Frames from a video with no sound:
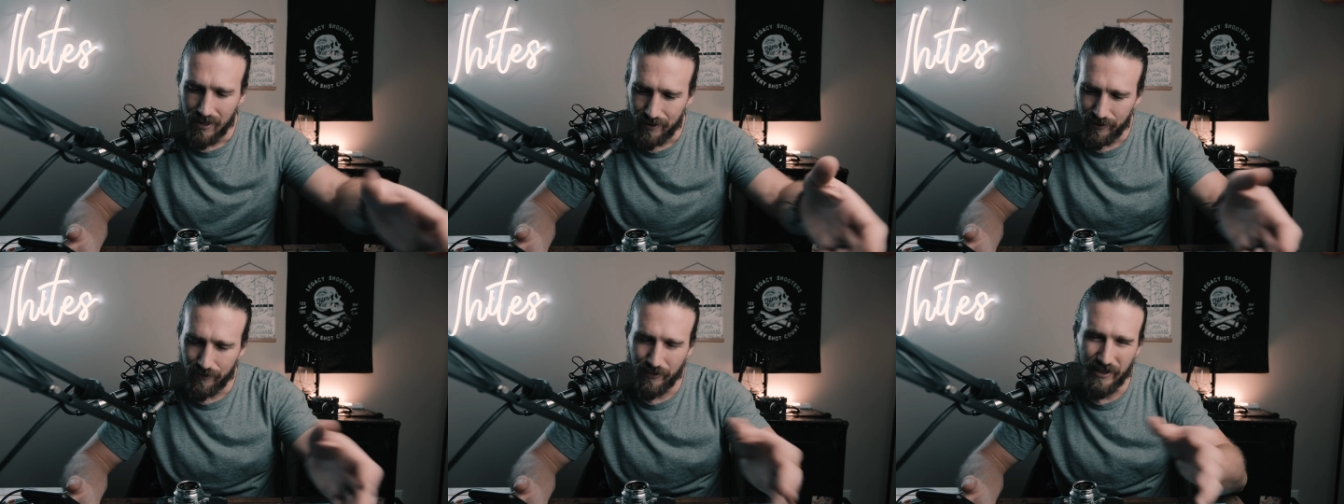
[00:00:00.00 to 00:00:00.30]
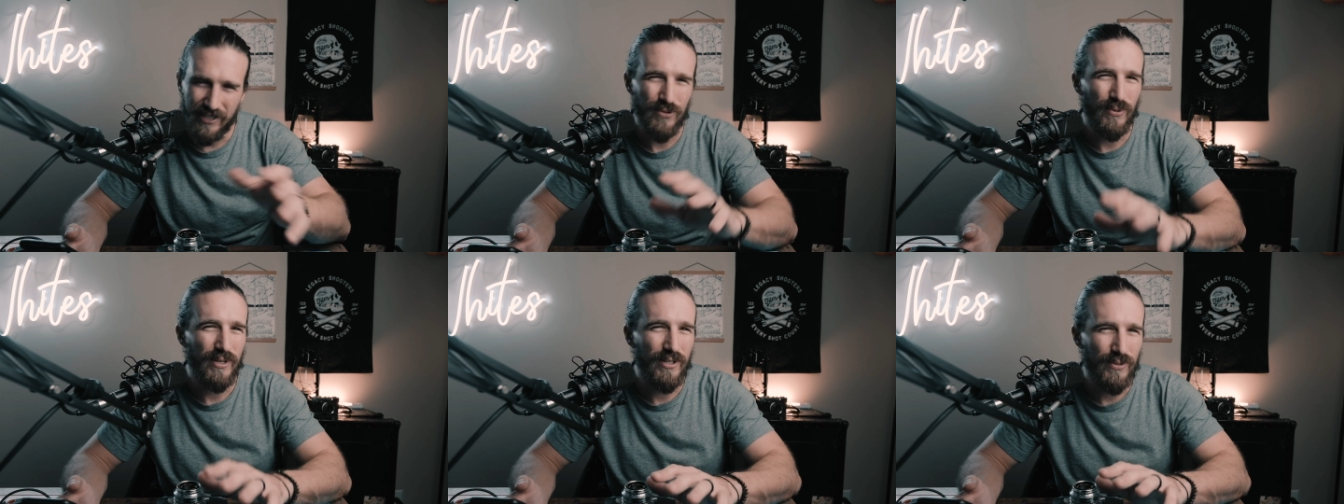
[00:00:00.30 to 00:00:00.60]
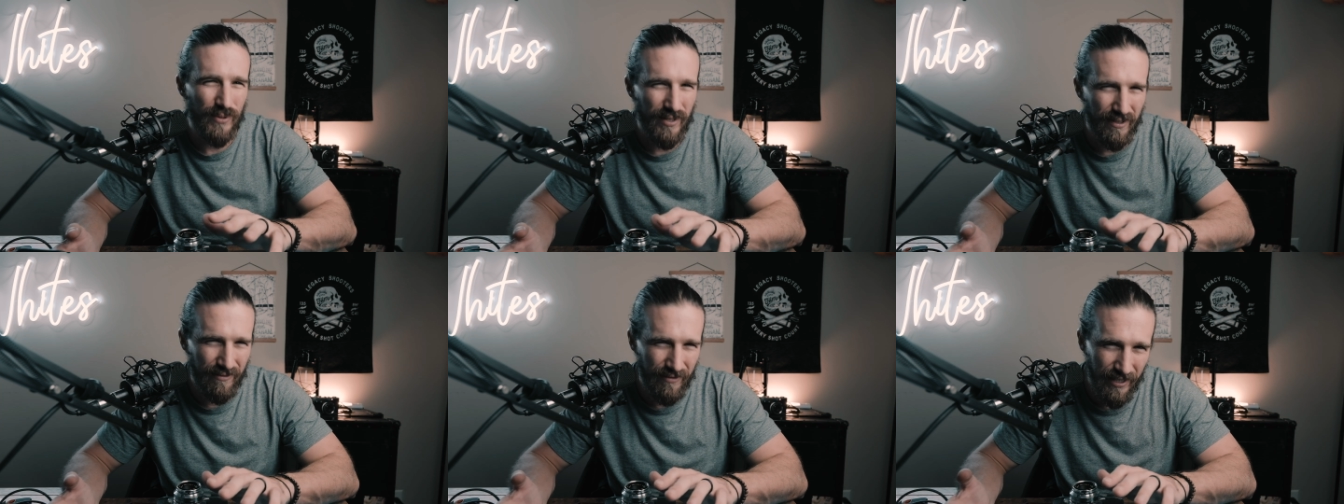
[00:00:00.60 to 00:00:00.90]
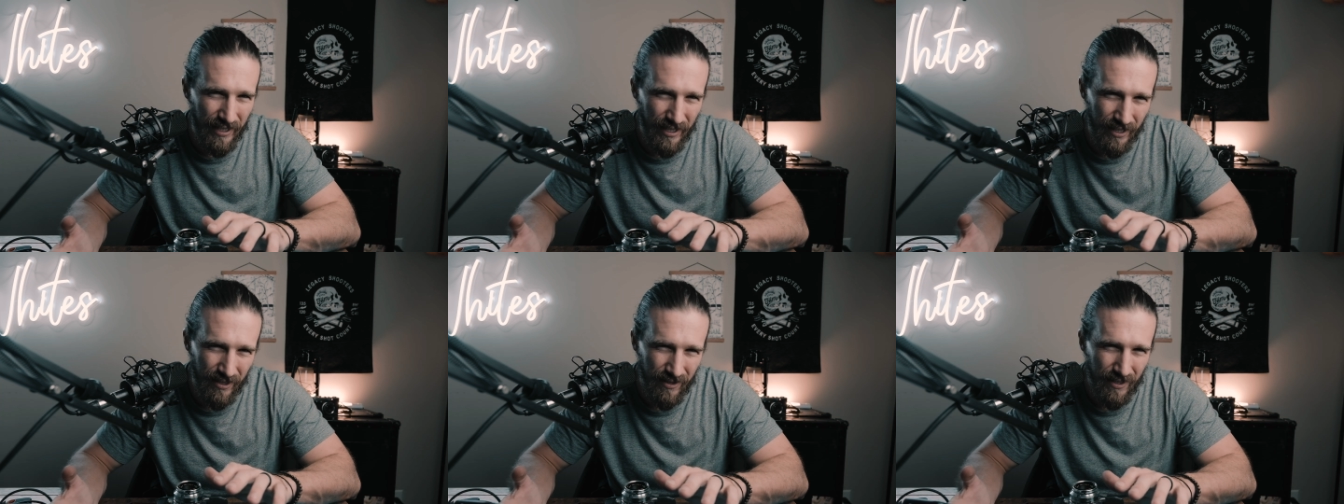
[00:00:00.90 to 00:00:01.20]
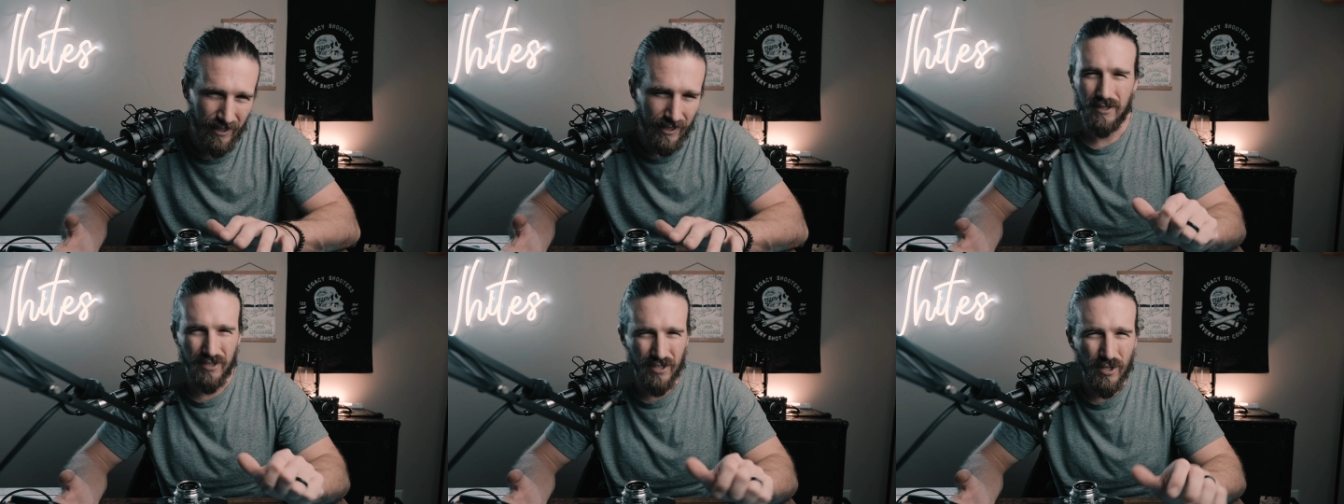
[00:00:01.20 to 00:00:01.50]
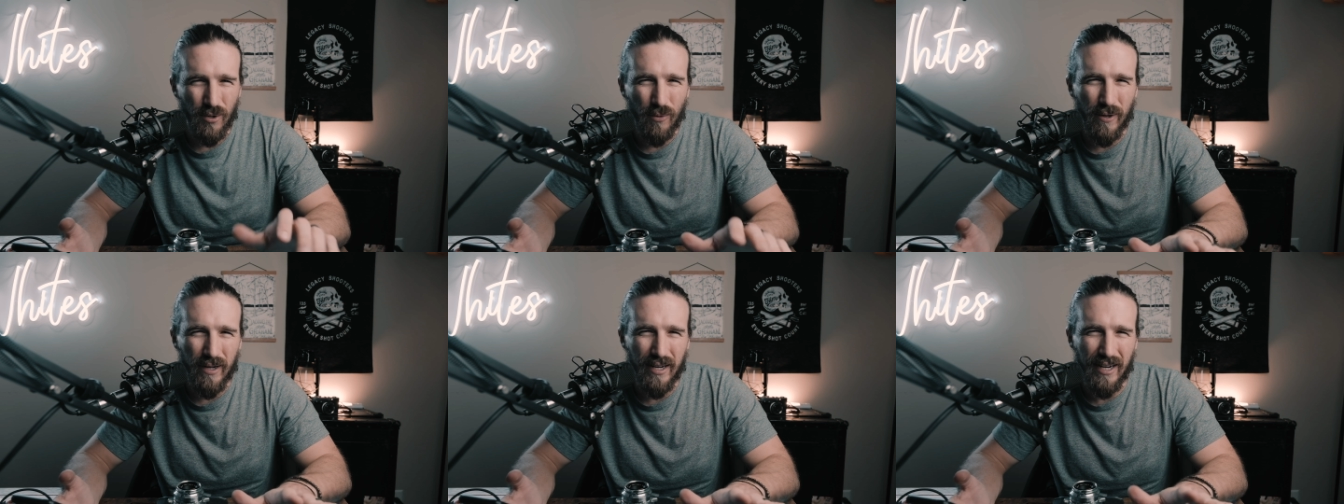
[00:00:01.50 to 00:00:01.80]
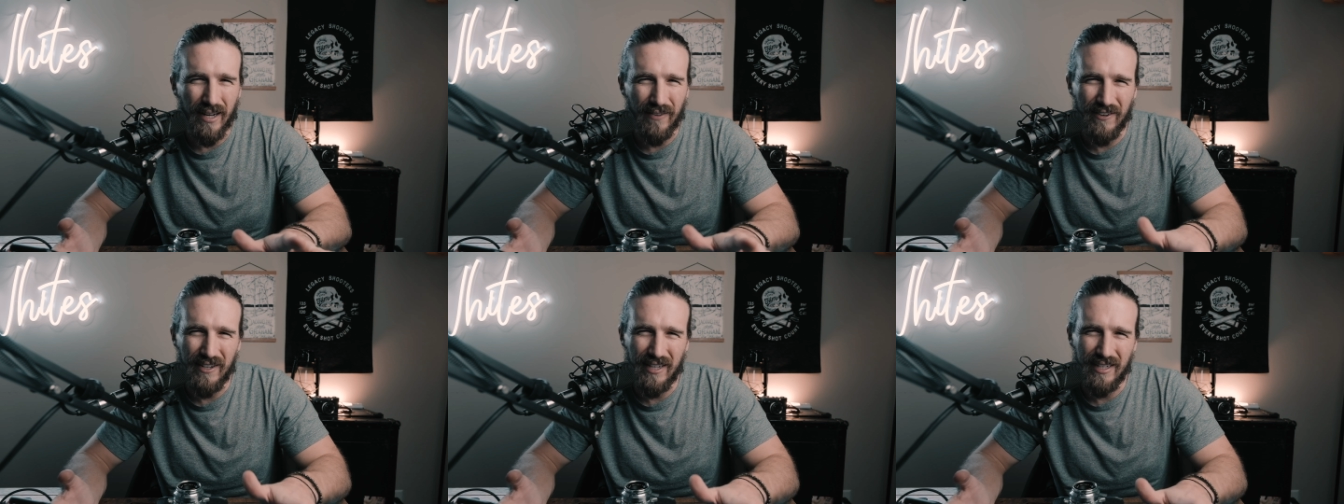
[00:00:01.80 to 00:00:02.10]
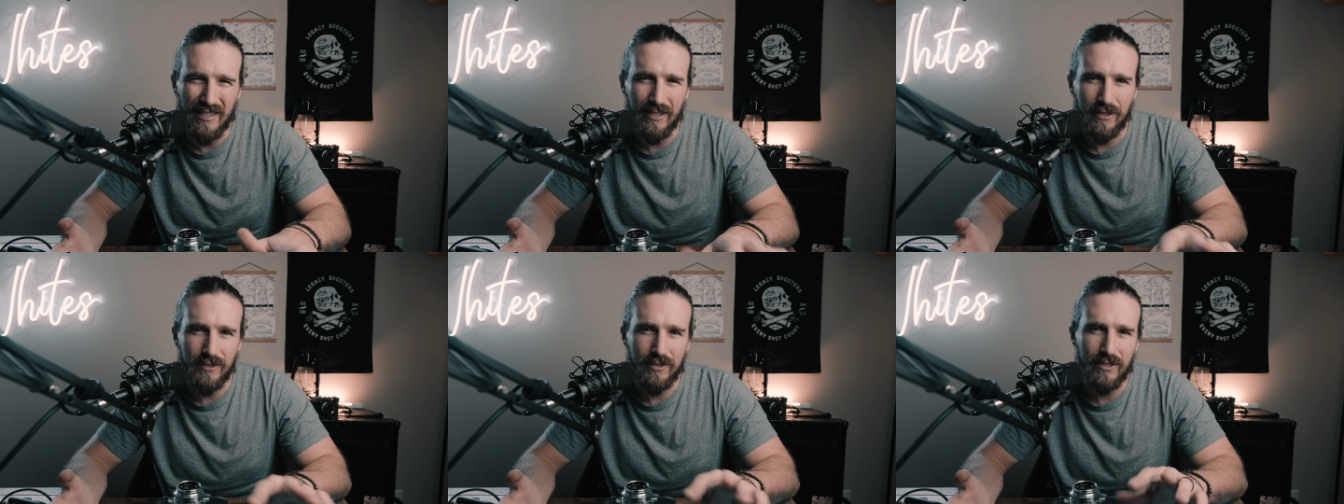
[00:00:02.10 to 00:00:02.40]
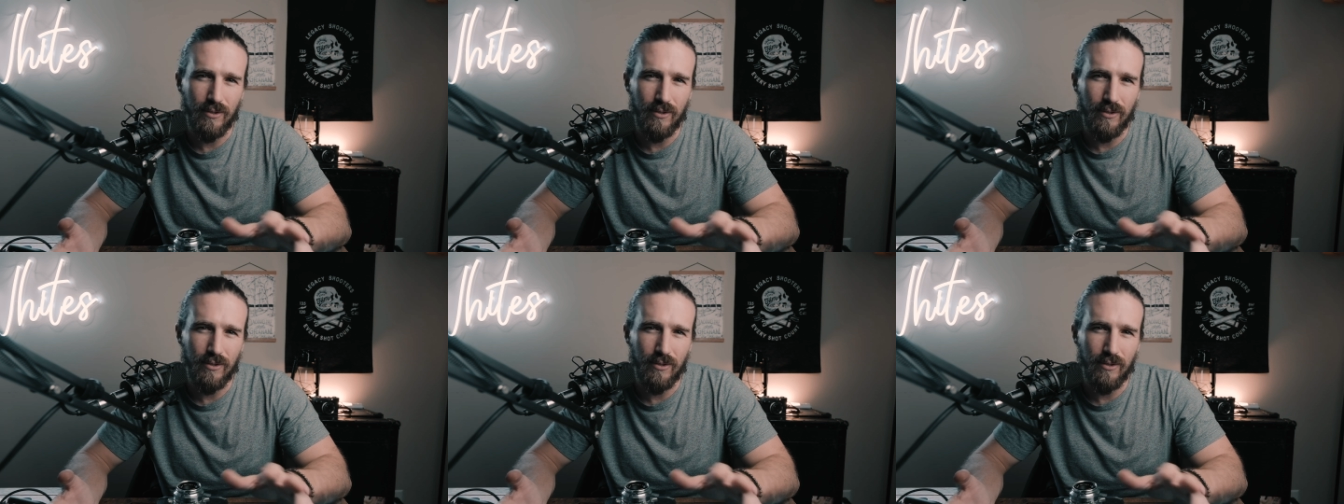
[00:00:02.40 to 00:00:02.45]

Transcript: but my 2020 video. Still working out the details,